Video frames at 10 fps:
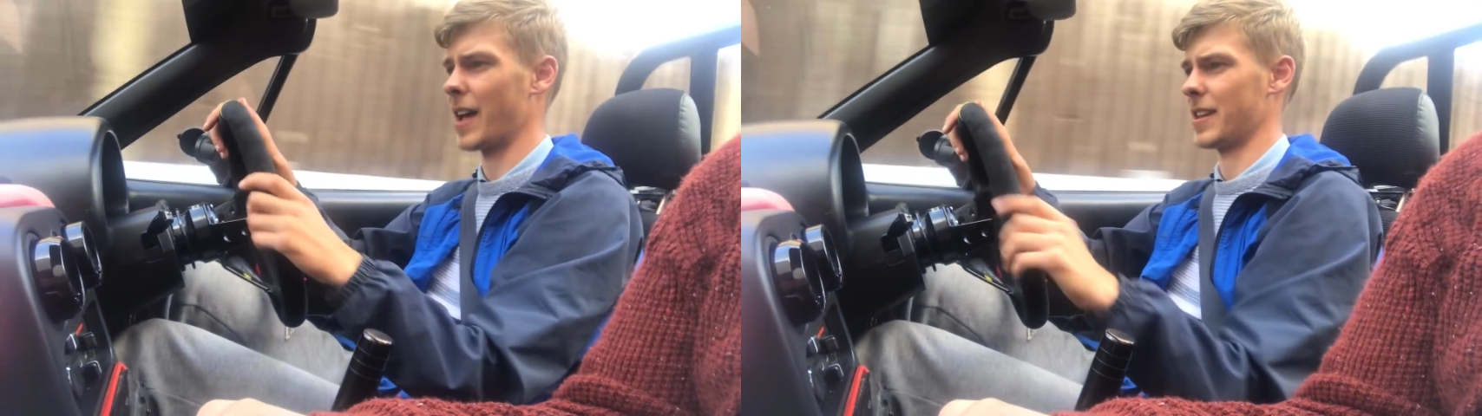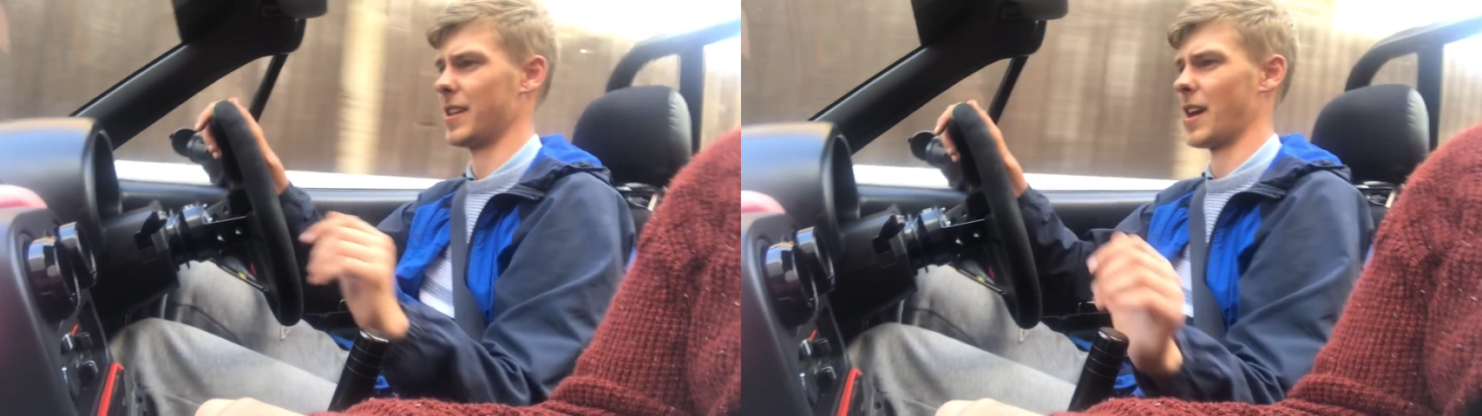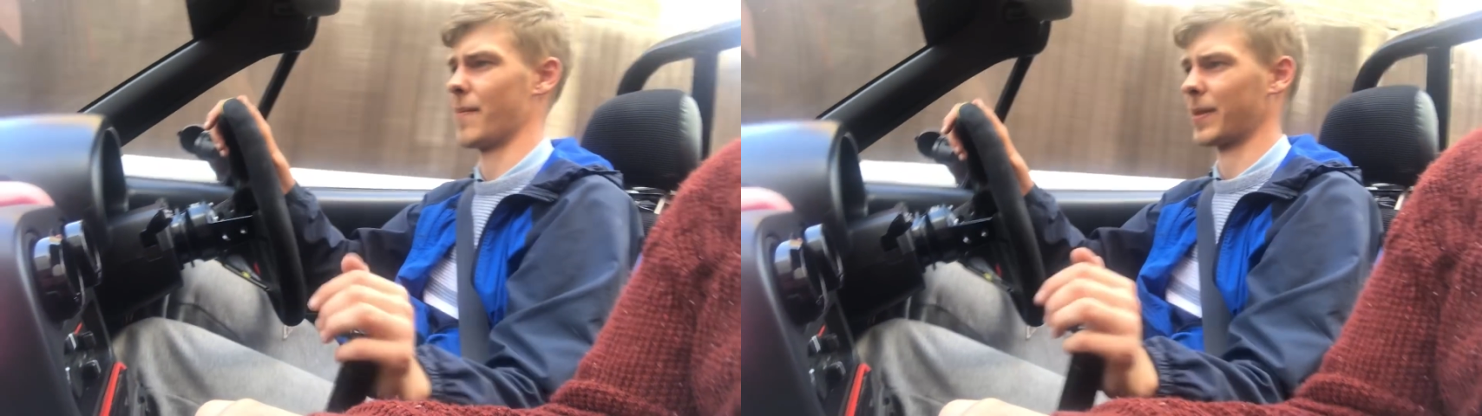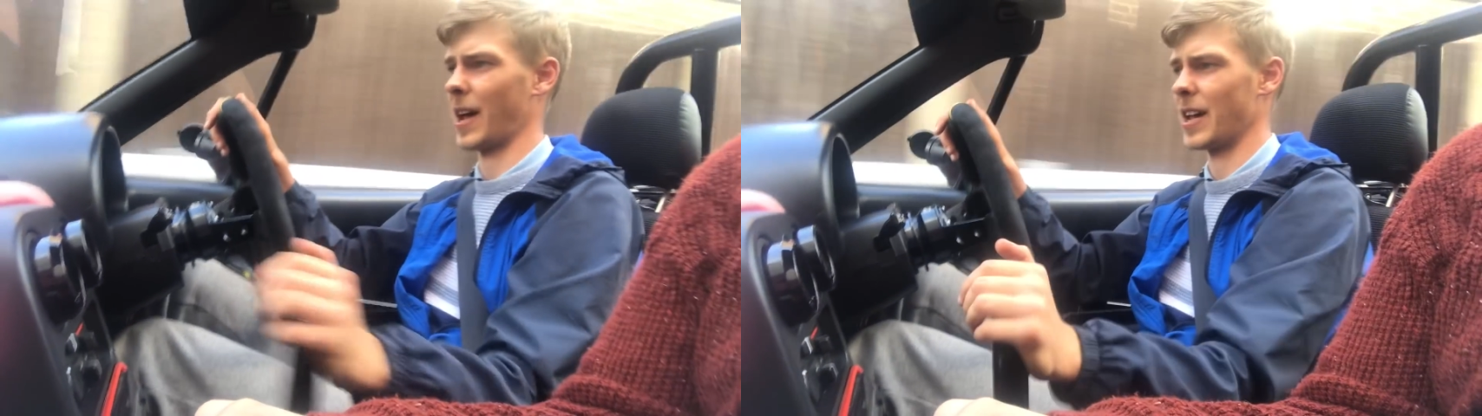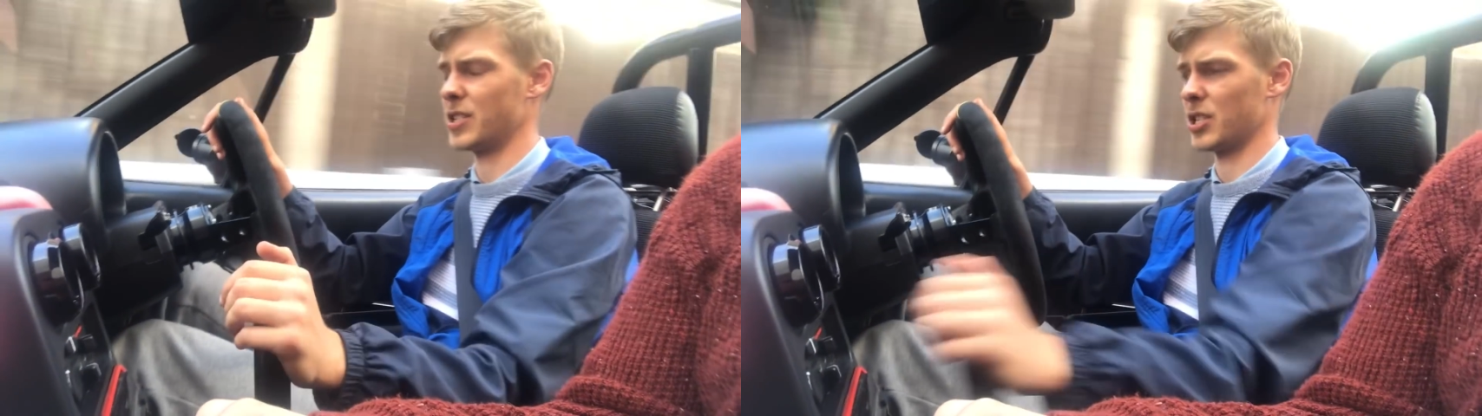AEM
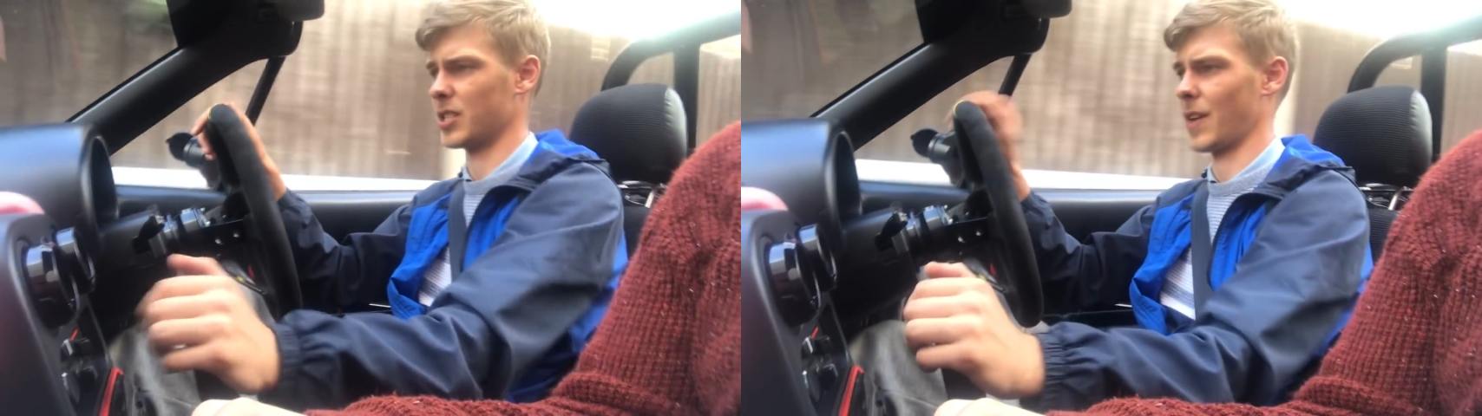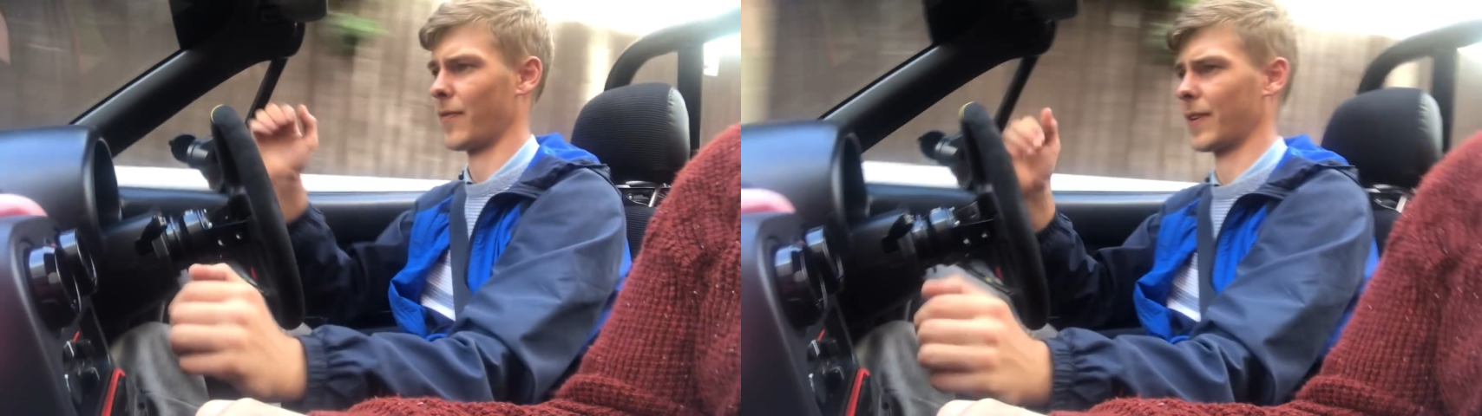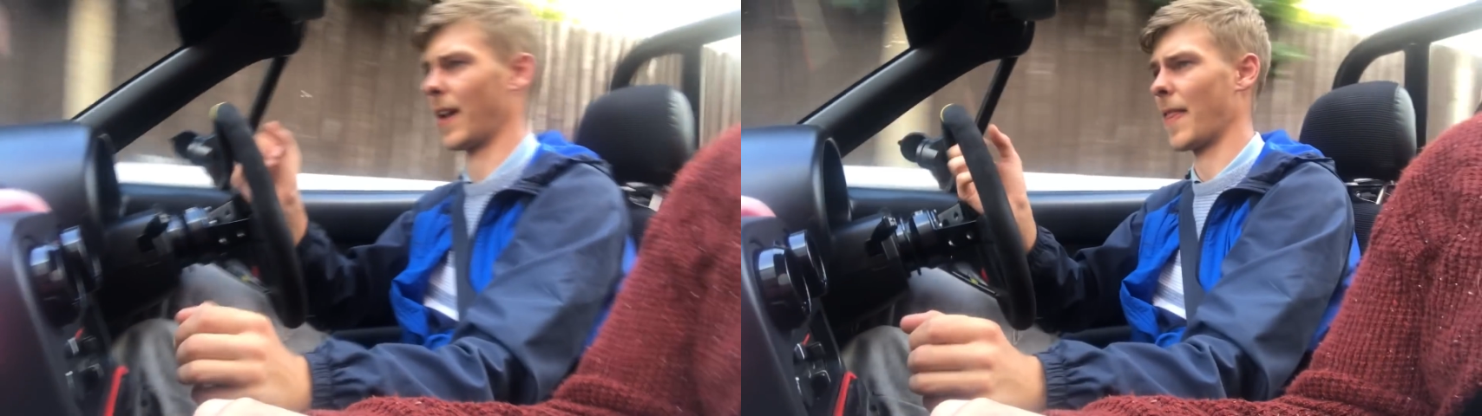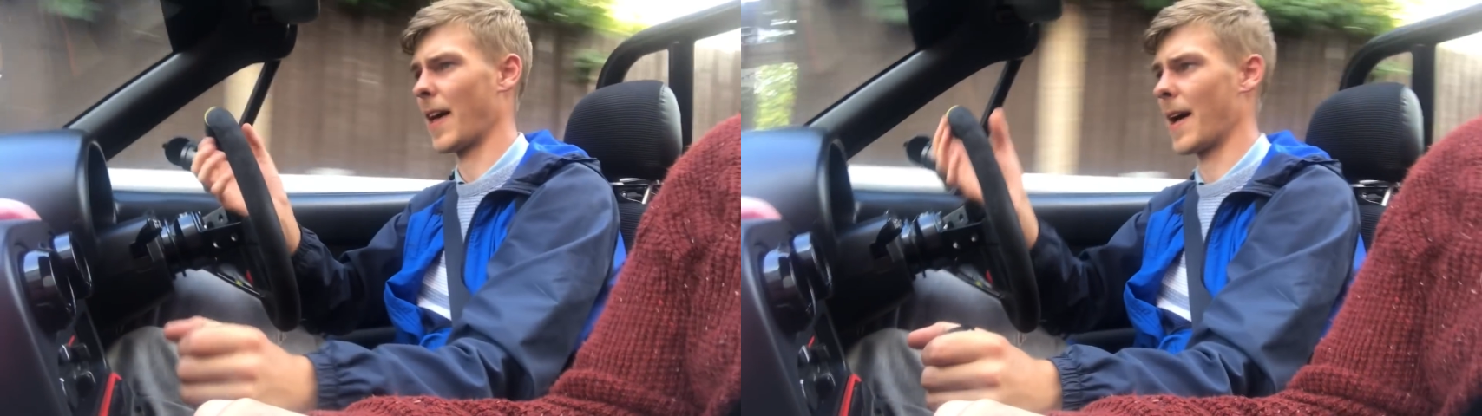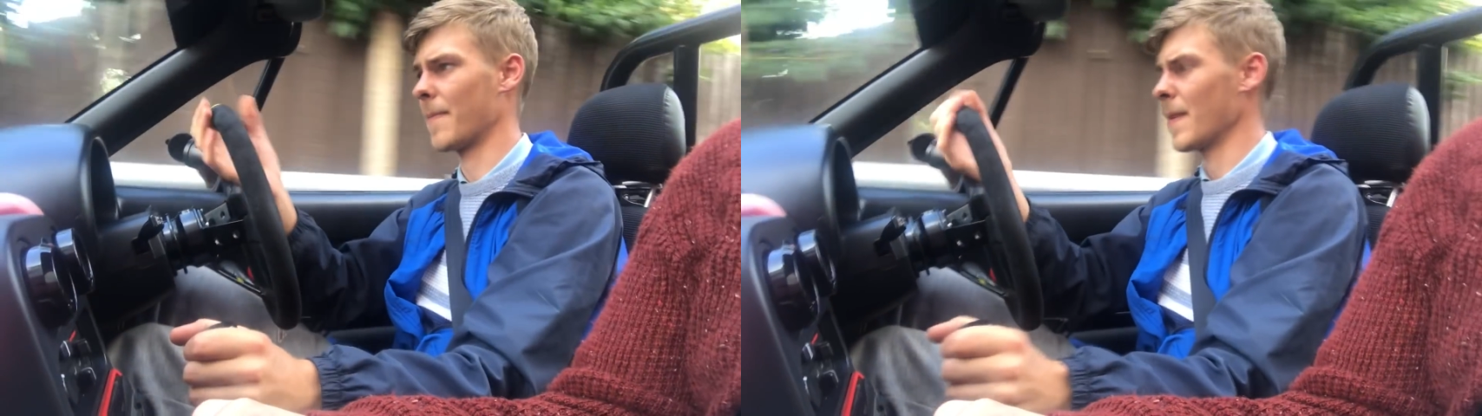gauges, everything like
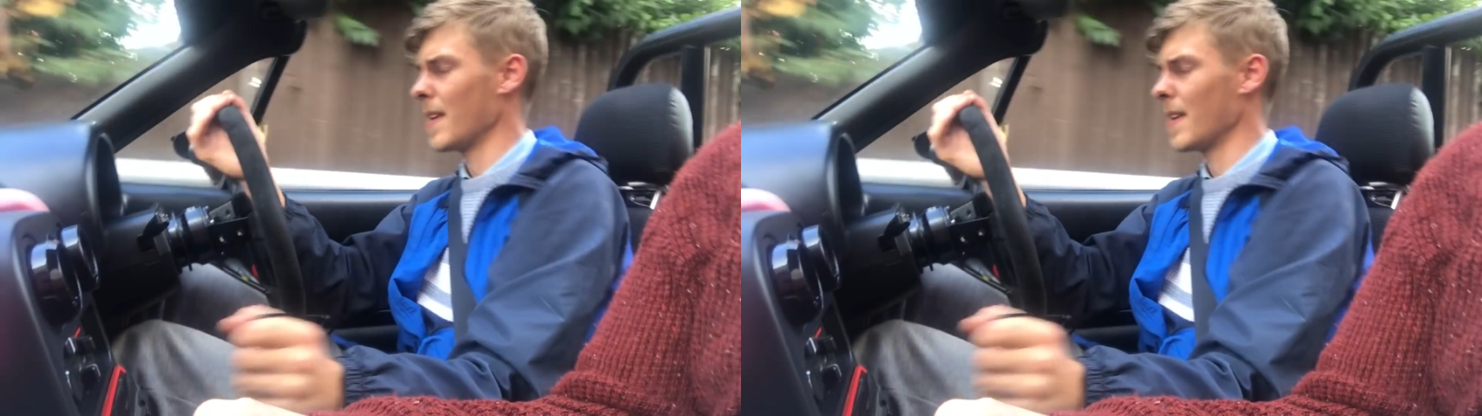that.